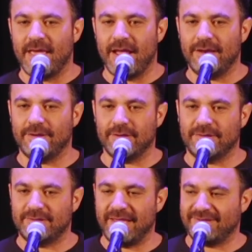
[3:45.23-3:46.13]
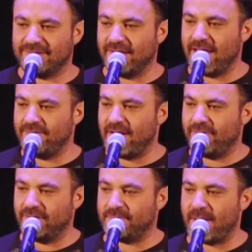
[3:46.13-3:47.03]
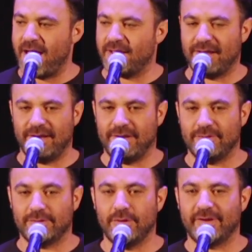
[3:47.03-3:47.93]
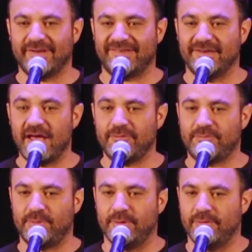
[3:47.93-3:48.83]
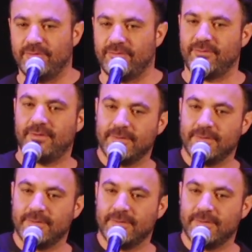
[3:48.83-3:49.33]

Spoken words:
And he takes a knife out of his pocket and he goes, look, it's knife proof.